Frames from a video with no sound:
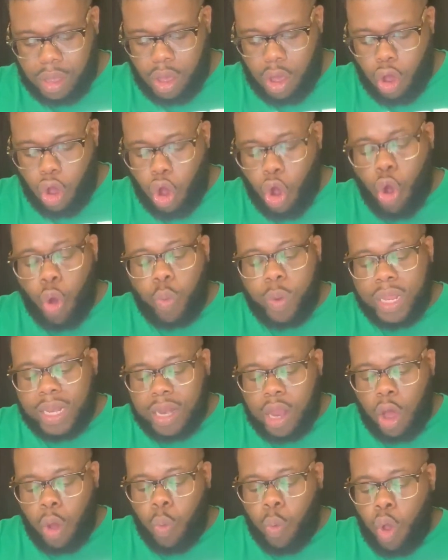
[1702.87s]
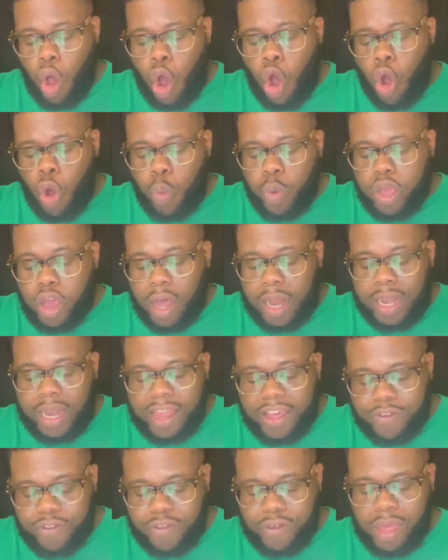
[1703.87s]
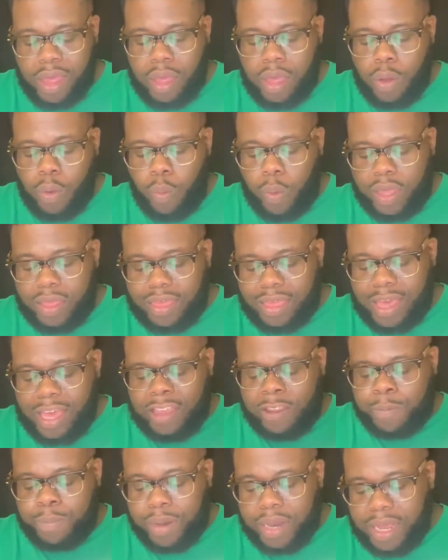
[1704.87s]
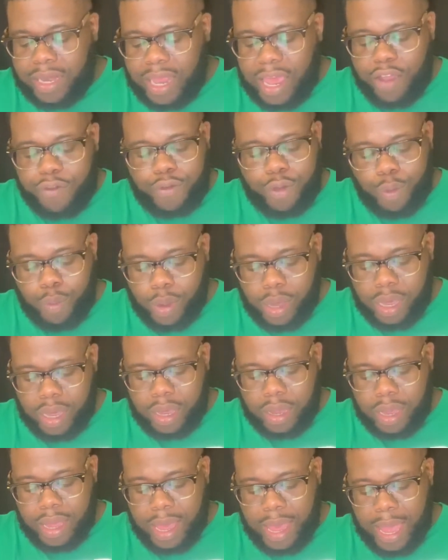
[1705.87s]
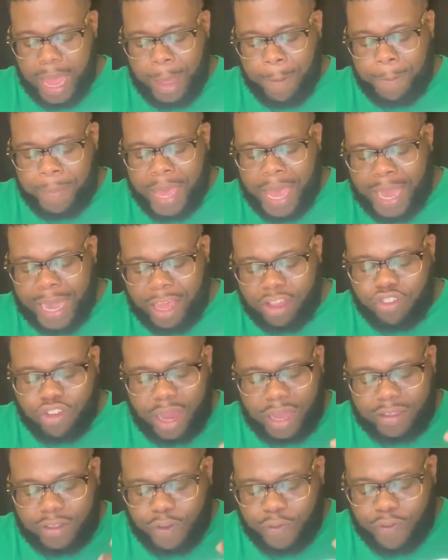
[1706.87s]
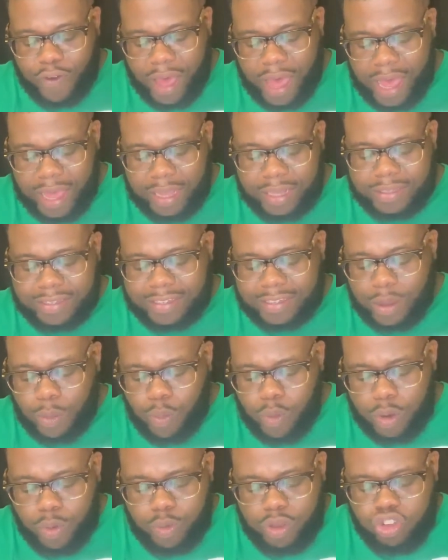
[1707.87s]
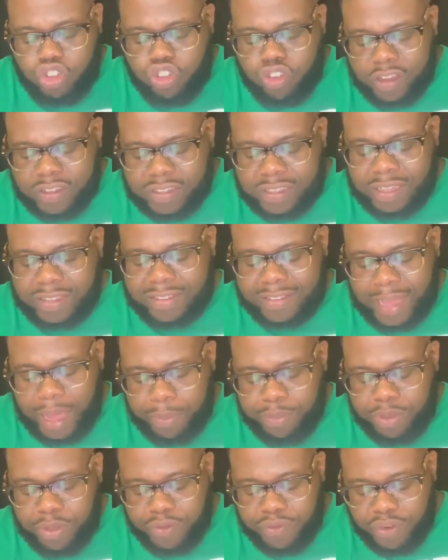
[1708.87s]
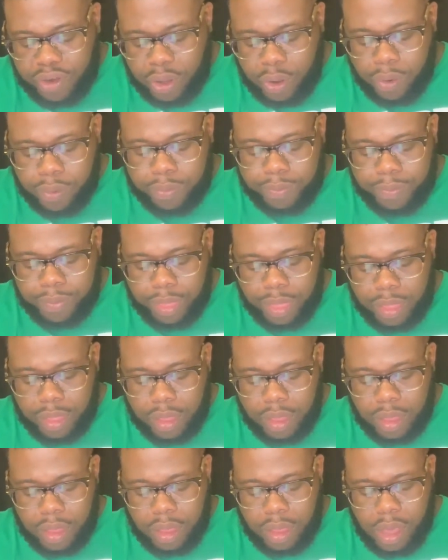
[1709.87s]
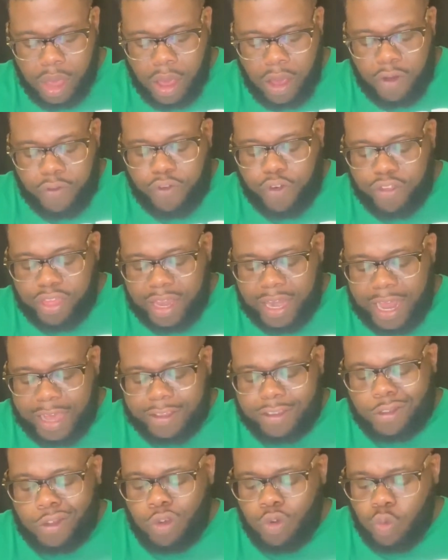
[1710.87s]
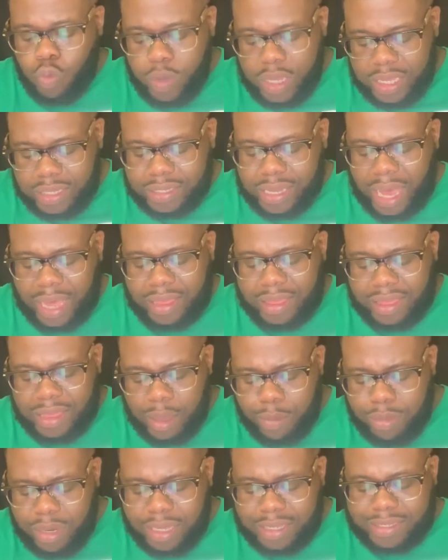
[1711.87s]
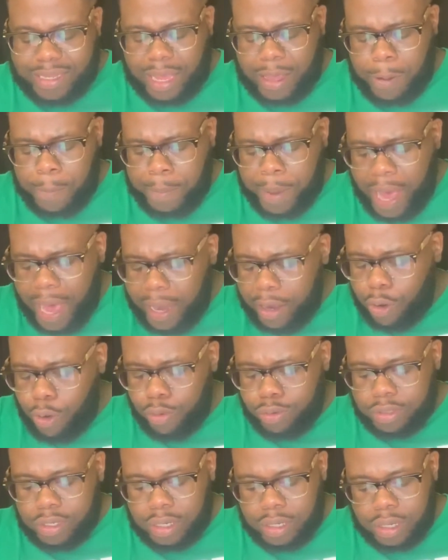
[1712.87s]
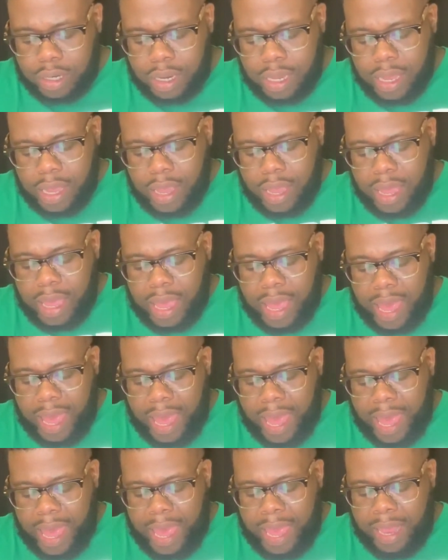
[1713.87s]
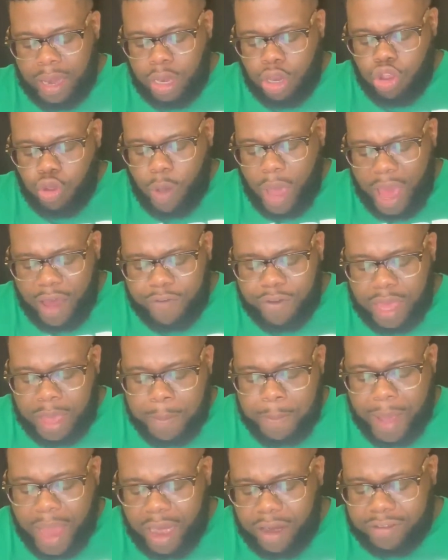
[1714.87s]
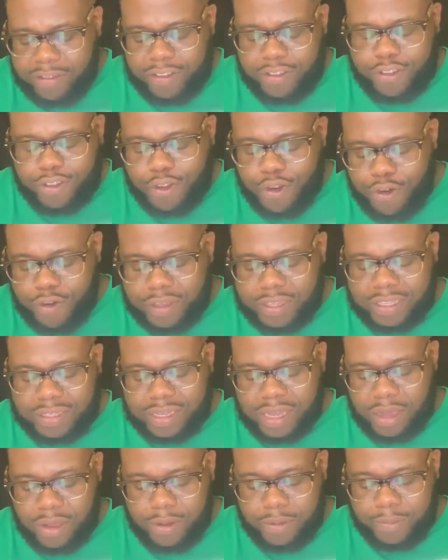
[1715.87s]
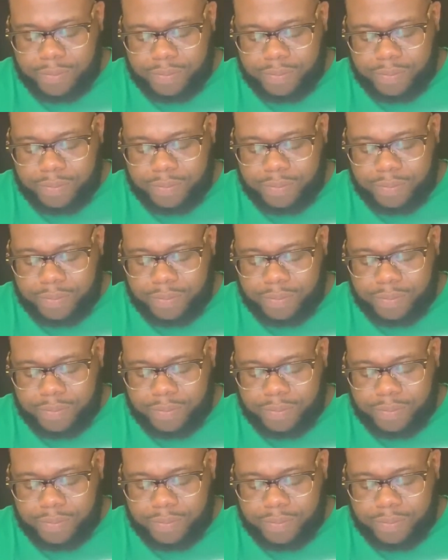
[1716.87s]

All we are left with is blood everywhere, and panic trying to find someone we trust to stop the flow. For the next 2 weeks, our thumb looks like a pot holder, and you have an embarrassing story to tell.